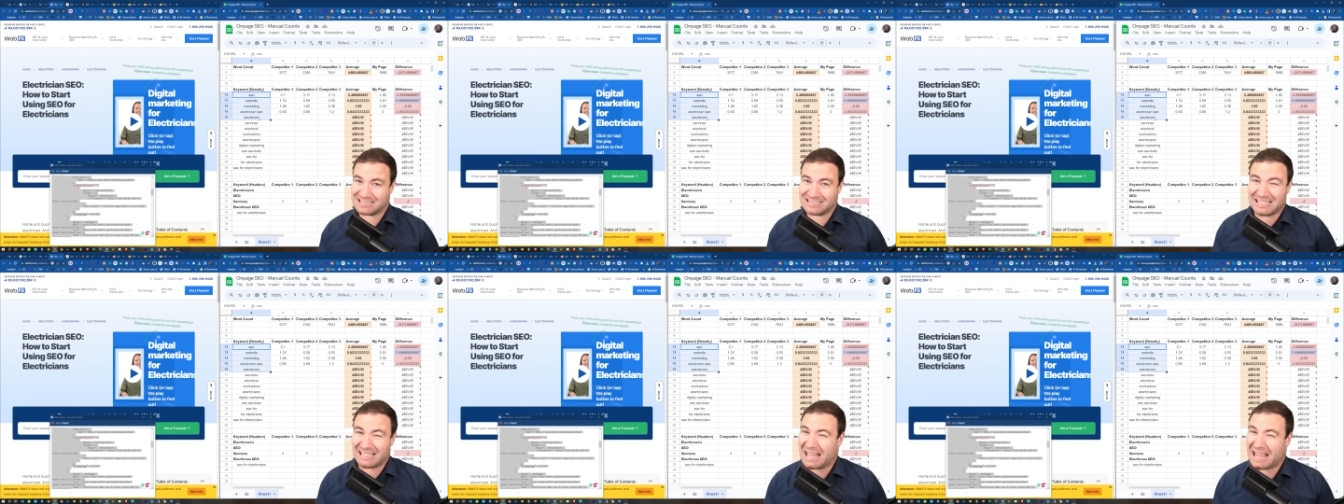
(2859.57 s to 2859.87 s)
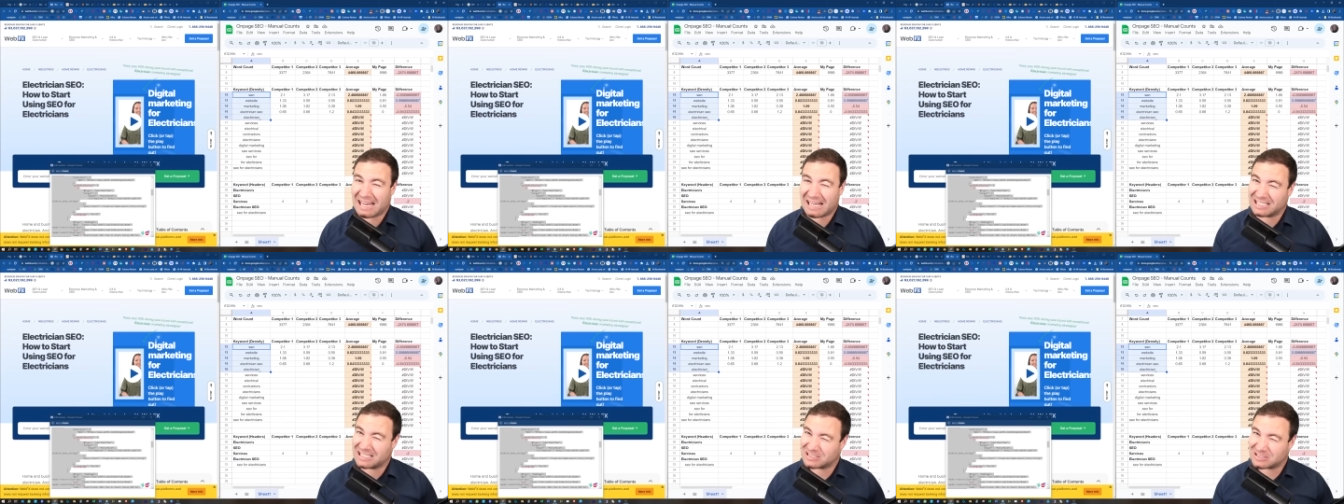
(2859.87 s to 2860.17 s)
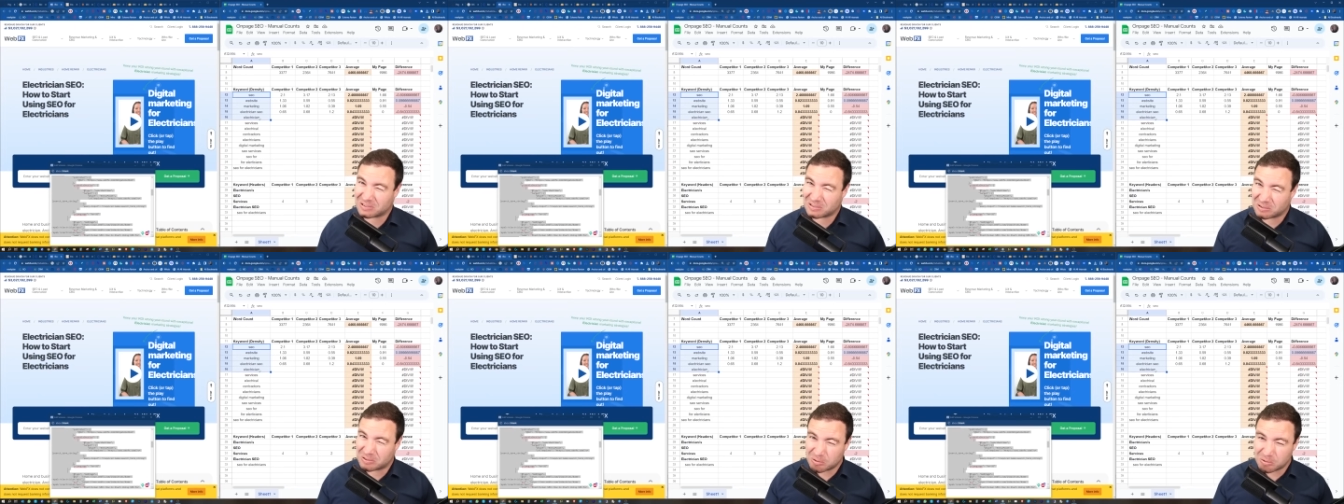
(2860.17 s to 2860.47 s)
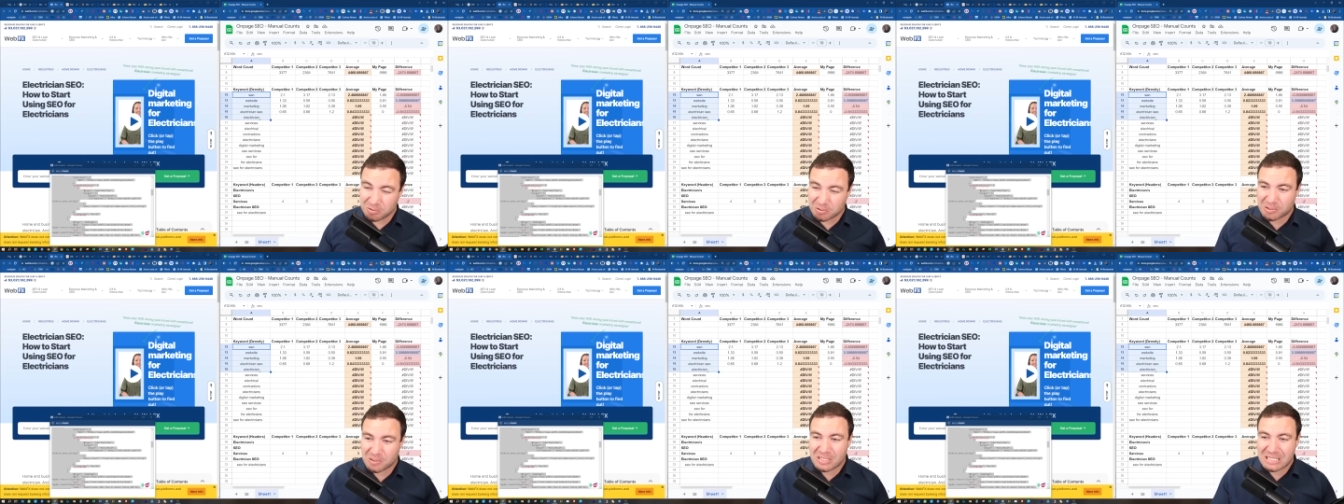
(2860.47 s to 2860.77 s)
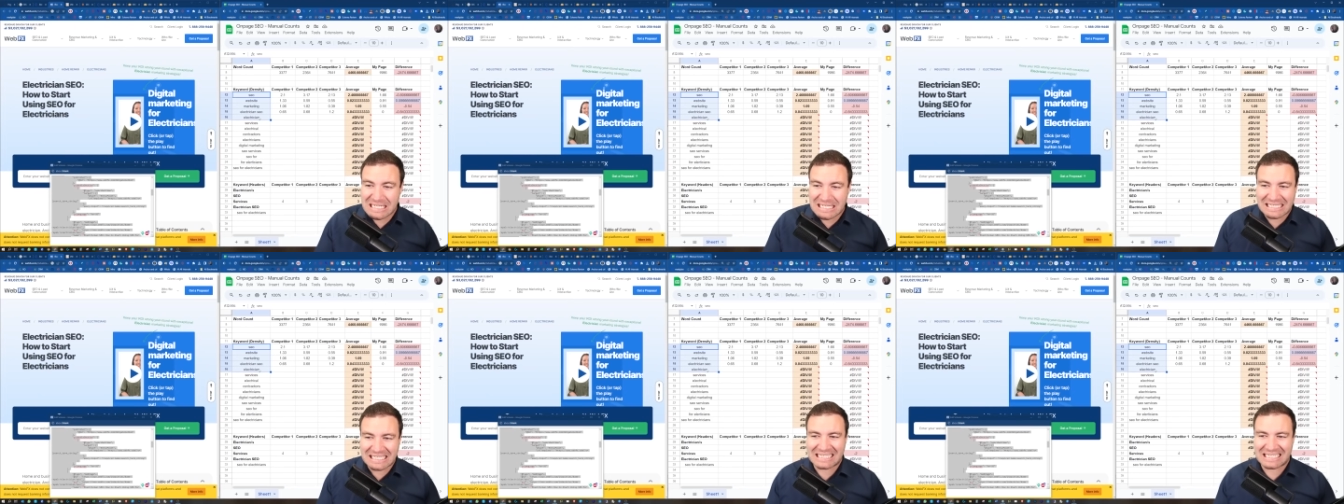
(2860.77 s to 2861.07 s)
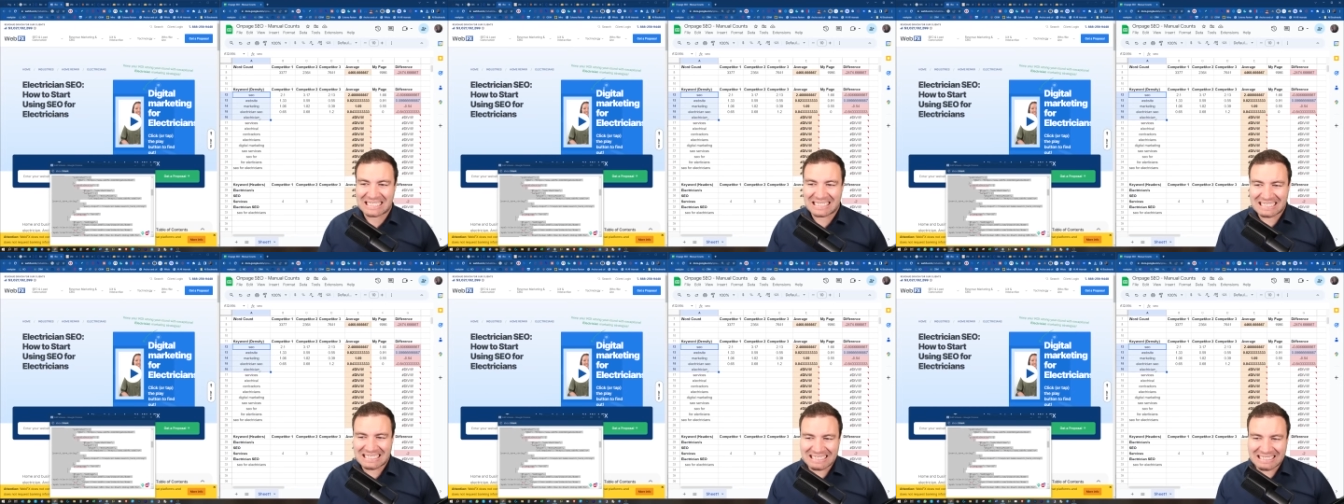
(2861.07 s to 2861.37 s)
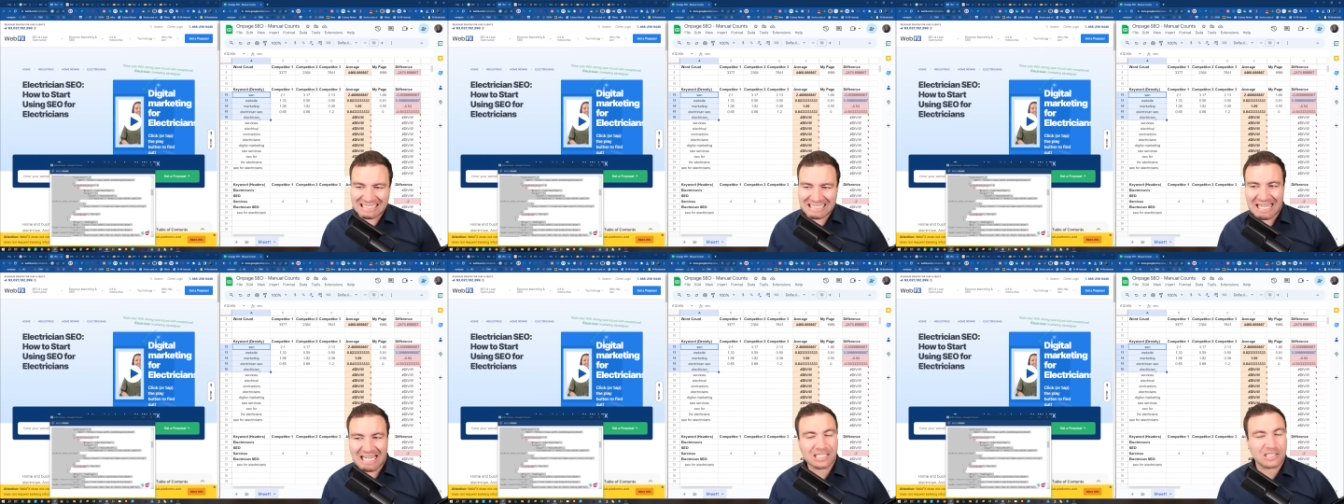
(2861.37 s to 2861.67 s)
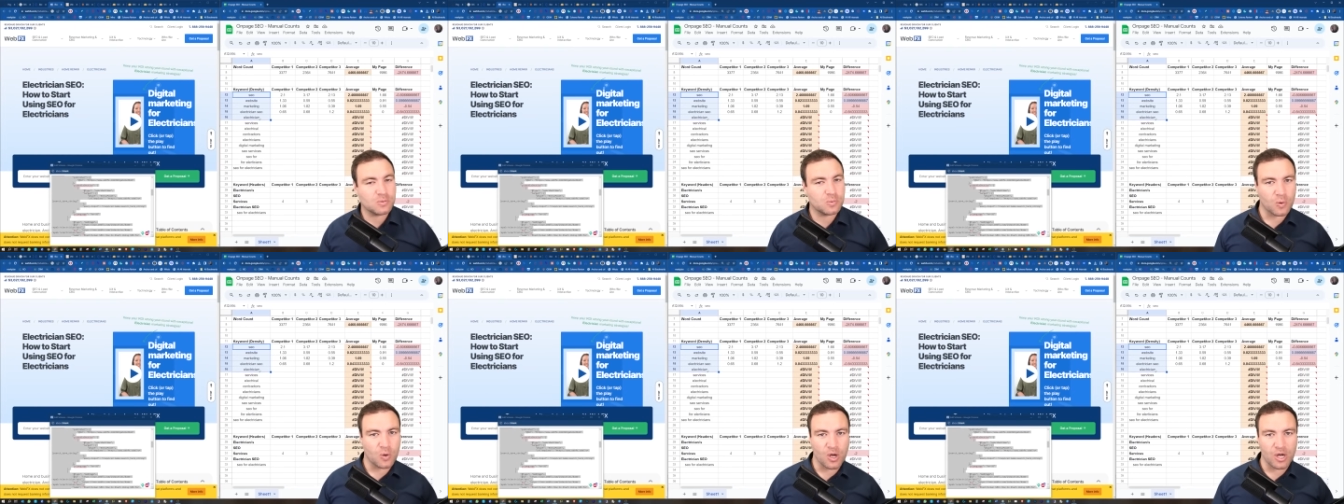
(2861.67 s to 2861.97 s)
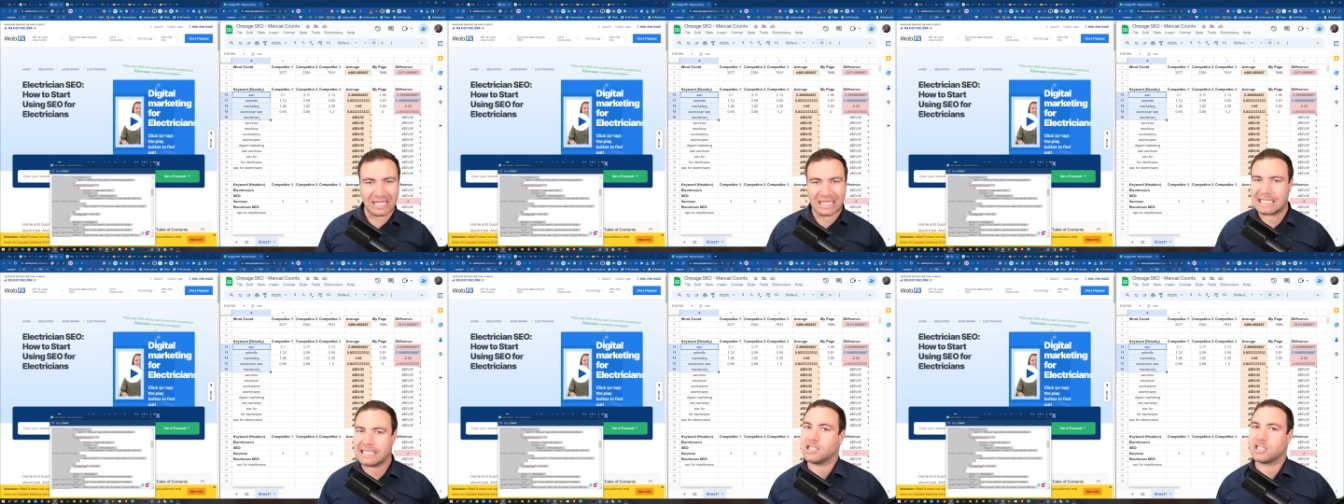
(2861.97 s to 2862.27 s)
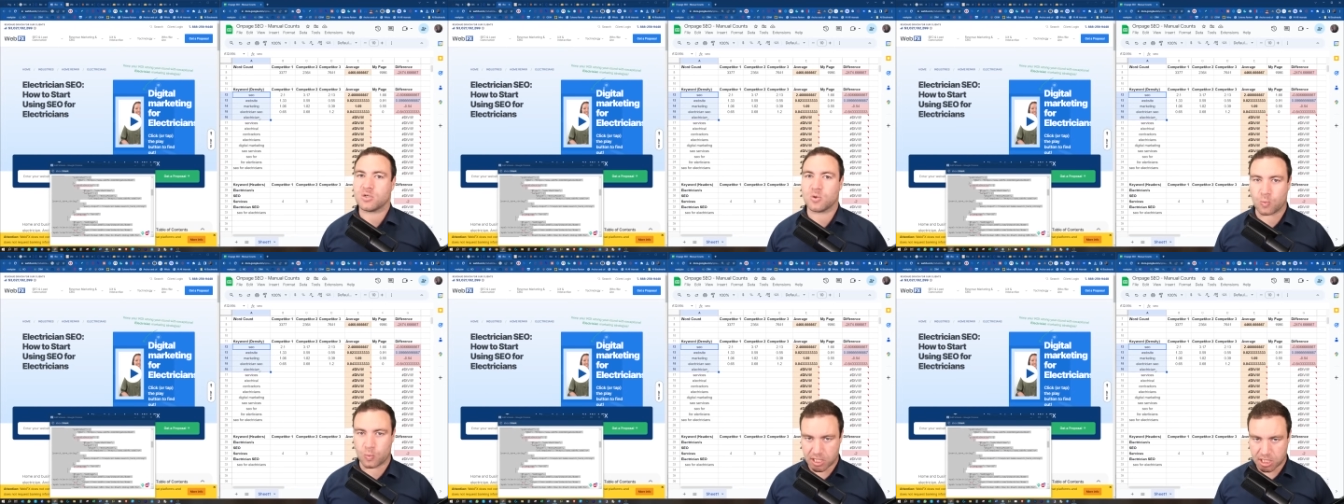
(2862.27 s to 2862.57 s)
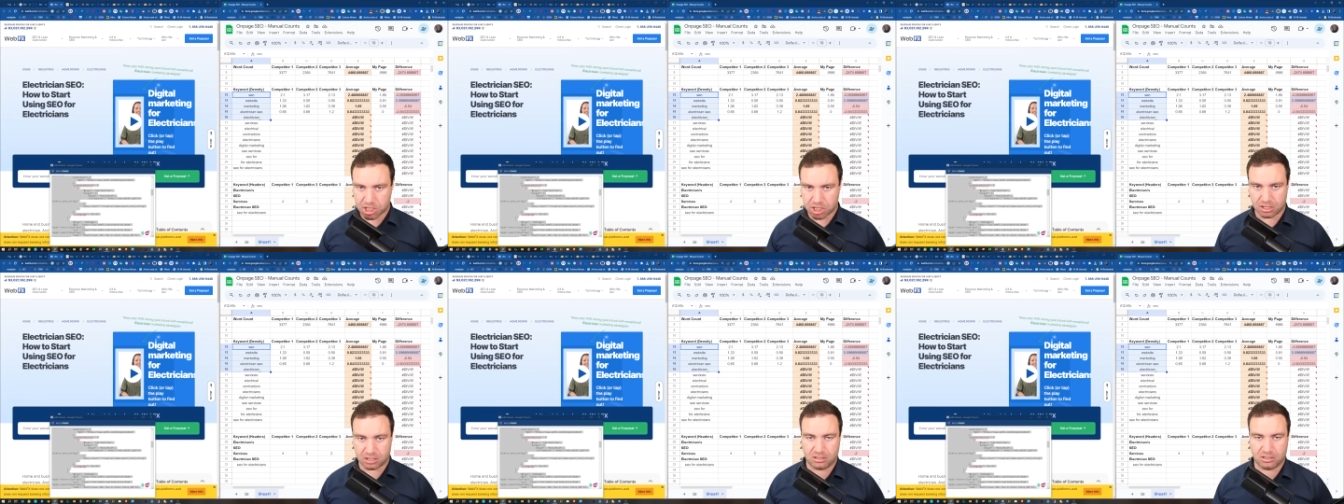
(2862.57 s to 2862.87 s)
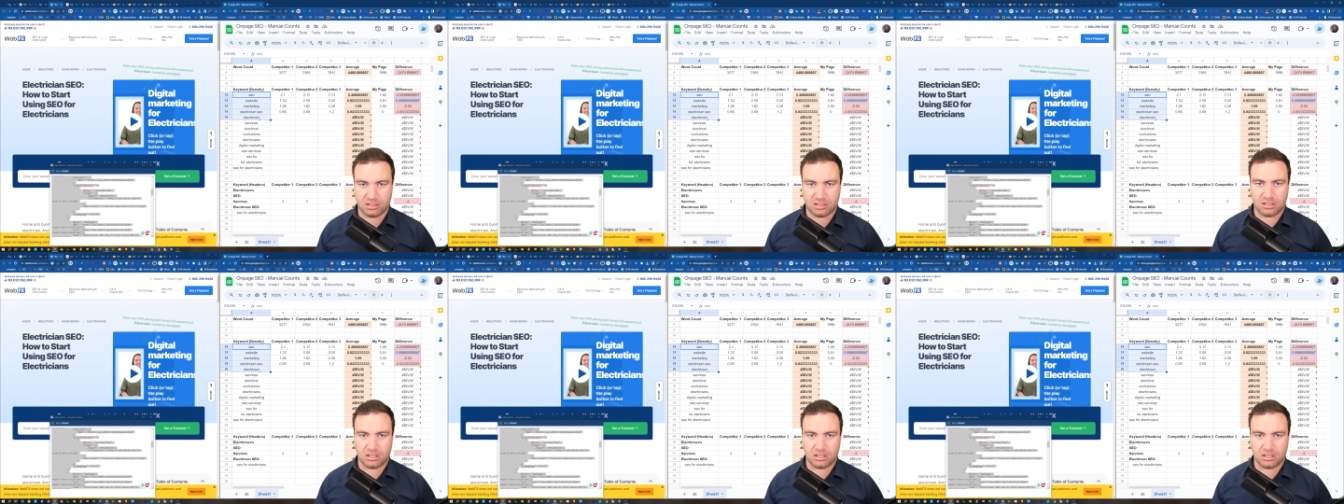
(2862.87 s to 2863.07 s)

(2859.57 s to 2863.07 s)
again, it's all kind of guesswork, intuition.